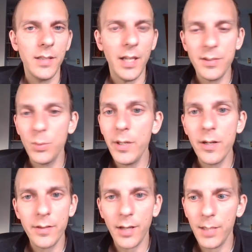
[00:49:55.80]
it's a
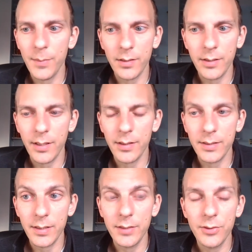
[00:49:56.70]
weird time out there. It's
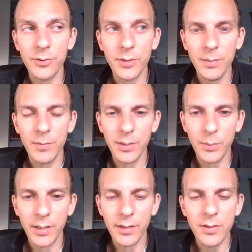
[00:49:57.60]
extremely
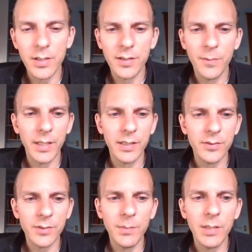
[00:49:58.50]
weird. And you guys have been
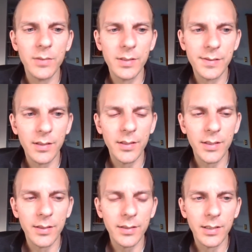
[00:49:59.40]
extremely
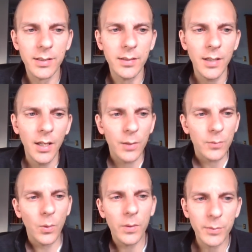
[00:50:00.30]
resilient in
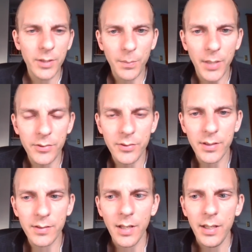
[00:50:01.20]
rolling with the
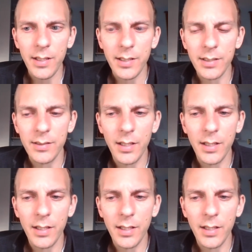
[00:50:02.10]
punches in